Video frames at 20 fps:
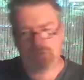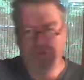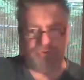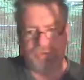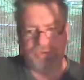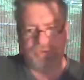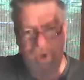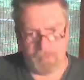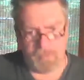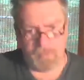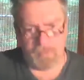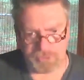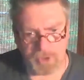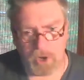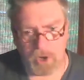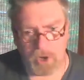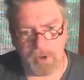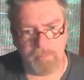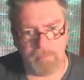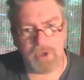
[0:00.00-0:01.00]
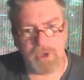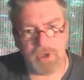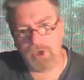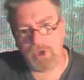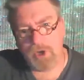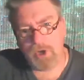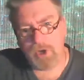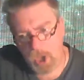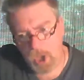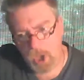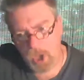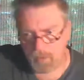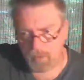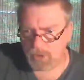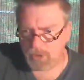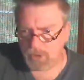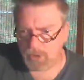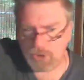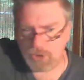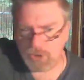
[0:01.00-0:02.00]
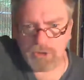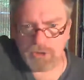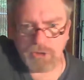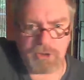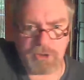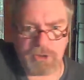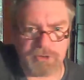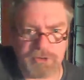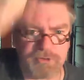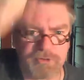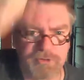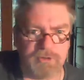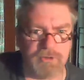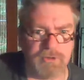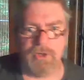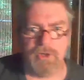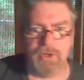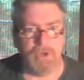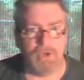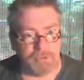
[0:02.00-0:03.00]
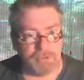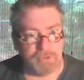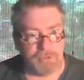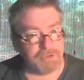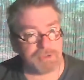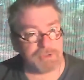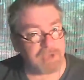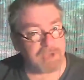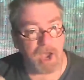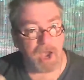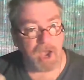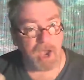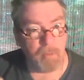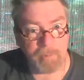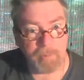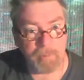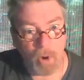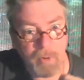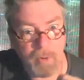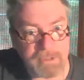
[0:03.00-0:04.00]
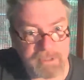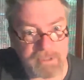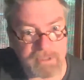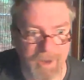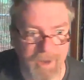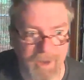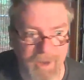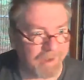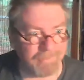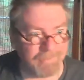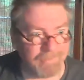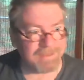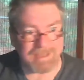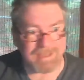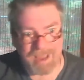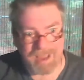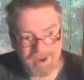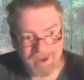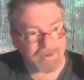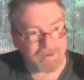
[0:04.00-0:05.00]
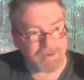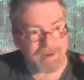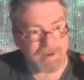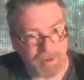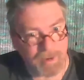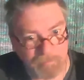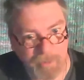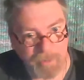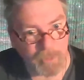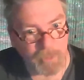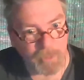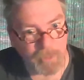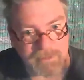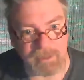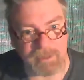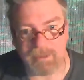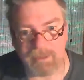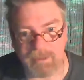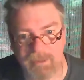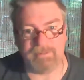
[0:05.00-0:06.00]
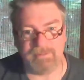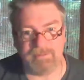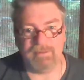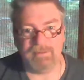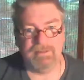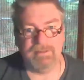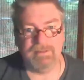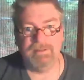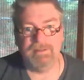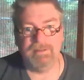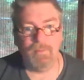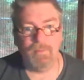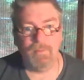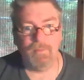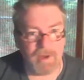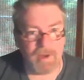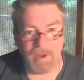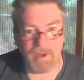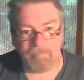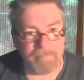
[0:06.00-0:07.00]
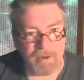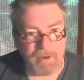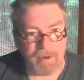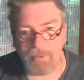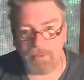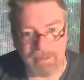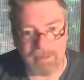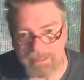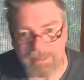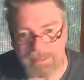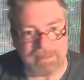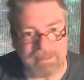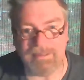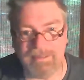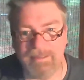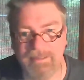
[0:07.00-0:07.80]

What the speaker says: This is how it's got to be, and I'm a genius. And this is how Bowie did it. I don't care how Bowie did it. We're not Bowie.